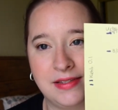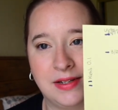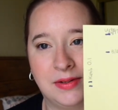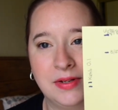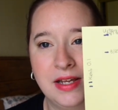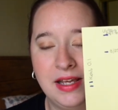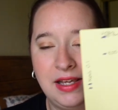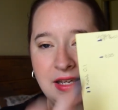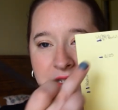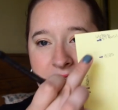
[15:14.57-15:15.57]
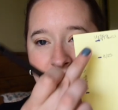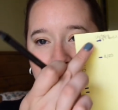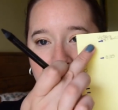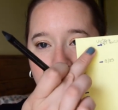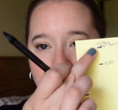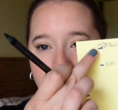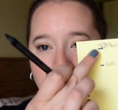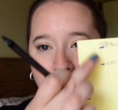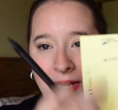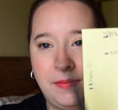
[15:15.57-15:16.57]
So you can see the
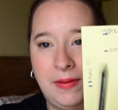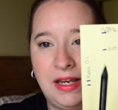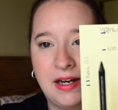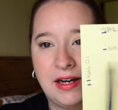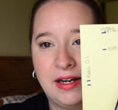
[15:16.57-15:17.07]
mark way up here.